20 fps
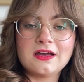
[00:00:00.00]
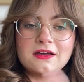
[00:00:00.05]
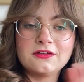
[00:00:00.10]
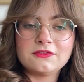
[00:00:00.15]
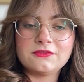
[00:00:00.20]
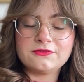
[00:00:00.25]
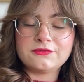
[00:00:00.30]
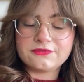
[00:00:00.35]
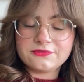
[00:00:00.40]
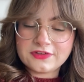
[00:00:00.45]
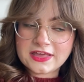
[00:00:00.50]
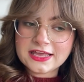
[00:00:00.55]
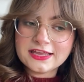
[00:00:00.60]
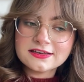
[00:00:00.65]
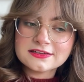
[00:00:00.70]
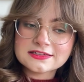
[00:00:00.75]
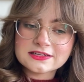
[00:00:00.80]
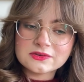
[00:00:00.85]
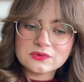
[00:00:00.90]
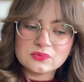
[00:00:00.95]

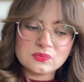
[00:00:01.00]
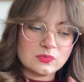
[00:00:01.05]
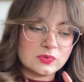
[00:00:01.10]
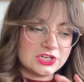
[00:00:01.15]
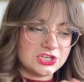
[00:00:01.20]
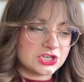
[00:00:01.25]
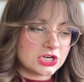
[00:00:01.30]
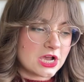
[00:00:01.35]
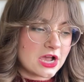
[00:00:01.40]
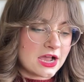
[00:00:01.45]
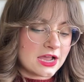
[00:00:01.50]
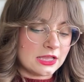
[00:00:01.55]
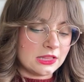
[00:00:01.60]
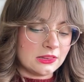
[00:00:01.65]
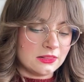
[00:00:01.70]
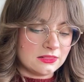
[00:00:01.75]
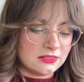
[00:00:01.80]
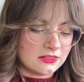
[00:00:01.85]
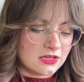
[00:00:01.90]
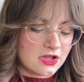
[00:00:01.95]
fit, which I
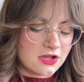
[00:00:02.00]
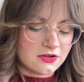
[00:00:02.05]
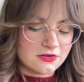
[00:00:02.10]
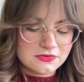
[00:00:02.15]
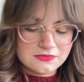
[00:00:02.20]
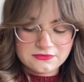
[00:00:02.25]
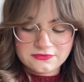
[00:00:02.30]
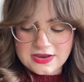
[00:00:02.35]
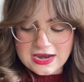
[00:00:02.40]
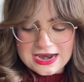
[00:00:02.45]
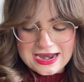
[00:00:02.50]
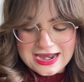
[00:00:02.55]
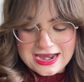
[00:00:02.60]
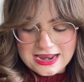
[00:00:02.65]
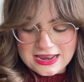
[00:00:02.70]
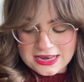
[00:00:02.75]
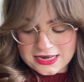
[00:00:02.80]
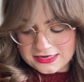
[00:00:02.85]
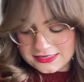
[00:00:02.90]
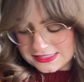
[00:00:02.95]
love.
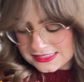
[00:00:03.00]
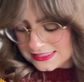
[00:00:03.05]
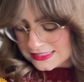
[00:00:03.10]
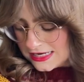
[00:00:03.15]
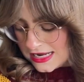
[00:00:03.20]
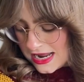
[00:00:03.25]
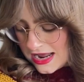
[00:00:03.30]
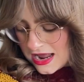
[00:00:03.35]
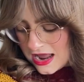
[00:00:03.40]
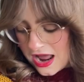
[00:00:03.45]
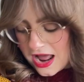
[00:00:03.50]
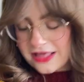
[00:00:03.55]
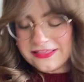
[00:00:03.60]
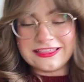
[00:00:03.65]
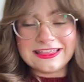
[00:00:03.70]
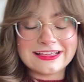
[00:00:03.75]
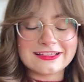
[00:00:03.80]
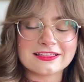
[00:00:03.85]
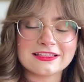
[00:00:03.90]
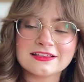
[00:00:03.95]
And I
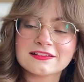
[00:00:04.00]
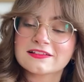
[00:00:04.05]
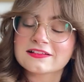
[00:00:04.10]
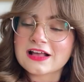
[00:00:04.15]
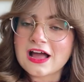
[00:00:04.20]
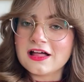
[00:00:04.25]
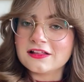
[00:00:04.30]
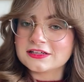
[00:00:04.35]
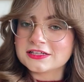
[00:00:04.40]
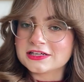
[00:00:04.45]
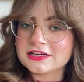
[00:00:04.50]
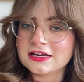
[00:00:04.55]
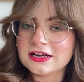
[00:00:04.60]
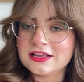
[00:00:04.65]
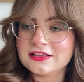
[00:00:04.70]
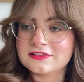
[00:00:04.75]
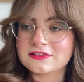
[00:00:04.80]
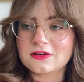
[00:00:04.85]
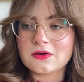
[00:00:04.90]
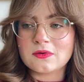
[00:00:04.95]
think this color
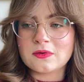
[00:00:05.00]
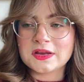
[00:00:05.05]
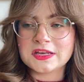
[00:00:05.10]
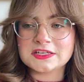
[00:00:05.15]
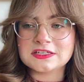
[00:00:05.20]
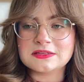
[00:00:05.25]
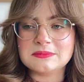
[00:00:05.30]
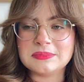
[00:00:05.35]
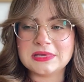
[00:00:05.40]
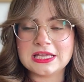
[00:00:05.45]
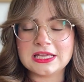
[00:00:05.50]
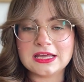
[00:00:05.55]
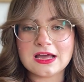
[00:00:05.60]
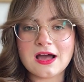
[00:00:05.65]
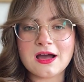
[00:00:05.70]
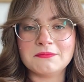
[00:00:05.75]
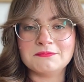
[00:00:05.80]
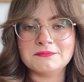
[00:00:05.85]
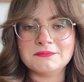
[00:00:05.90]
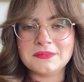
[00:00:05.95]
is going to be
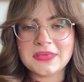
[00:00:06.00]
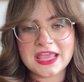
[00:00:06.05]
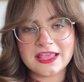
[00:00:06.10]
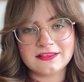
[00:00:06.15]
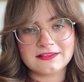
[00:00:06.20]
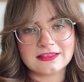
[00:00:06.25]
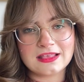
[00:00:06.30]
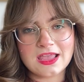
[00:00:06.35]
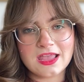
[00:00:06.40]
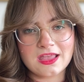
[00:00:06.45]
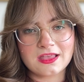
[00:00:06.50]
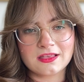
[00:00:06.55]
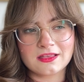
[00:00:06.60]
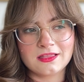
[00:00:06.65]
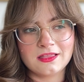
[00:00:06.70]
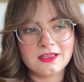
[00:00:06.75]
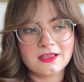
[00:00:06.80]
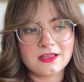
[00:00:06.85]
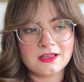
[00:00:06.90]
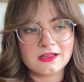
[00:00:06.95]
amazing
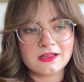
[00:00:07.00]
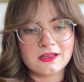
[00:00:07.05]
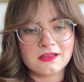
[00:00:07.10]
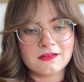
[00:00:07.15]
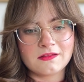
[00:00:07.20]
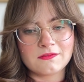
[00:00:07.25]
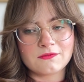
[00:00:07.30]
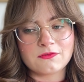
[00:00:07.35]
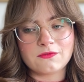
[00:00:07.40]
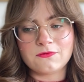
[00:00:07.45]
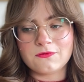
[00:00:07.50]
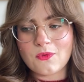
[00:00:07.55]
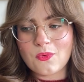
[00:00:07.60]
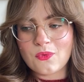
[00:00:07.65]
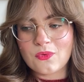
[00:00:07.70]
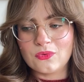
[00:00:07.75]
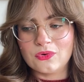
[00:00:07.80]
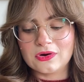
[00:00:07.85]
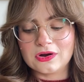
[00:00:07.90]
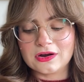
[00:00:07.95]

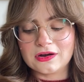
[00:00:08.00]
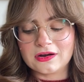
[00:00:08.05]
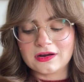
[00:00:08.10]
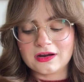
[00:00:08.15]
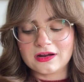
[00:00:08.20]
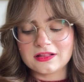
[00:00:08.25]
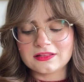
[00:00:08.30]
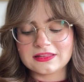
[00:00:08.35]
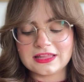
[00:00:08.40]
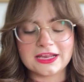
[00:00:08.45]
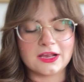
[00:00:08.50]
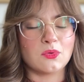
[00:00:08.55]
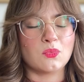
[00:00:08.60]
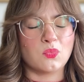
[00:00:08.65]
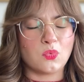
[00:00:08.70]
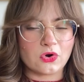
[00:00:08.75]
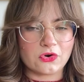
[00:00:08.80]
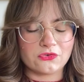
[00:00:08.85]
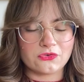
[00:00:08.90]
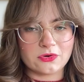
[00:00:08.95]
for like a
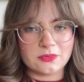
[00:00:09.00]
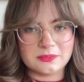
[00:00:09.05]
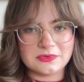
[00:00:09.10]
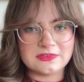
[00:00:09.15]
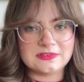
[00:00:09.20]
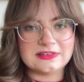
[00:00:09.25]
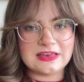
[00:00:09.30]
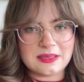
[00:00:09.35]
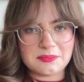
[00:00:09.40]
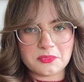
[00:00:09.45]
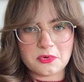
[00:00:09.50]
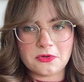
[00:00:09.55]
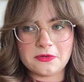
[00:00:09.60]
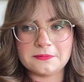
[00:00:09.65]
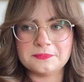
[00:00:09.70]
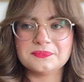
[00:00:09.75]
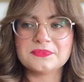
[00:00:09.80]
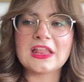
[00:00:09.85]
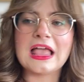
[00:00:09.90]
wardrobe staple.